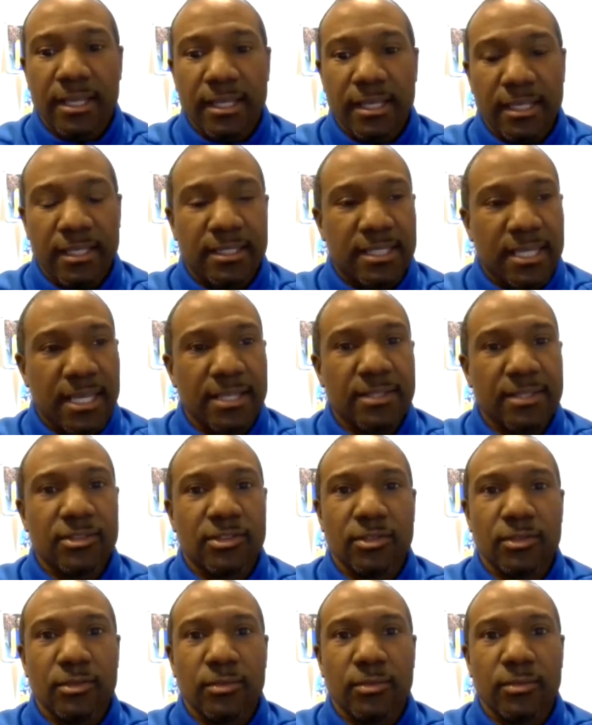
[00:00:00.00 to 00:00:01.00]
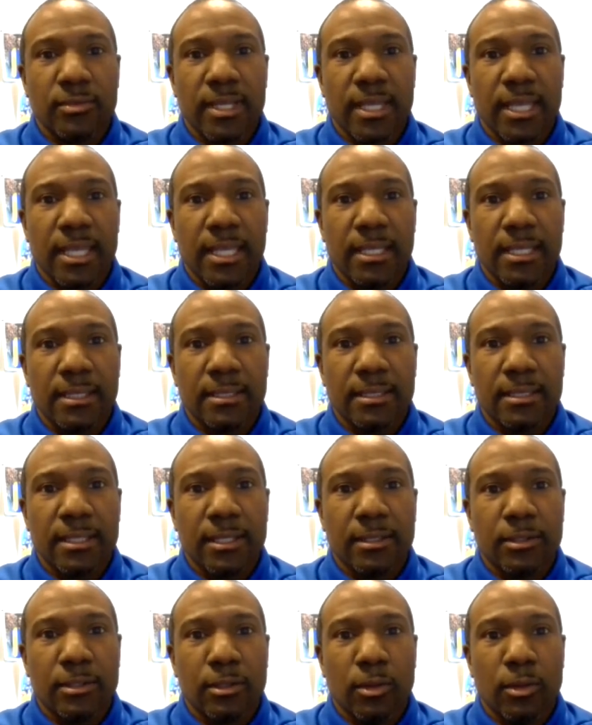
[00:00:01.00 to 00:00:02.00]
it tests you and
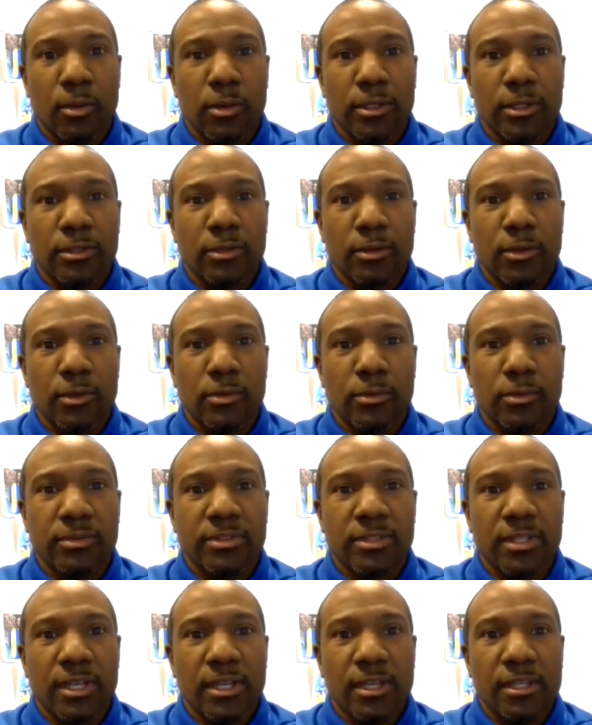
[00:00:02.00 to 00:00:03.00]
and the lord knows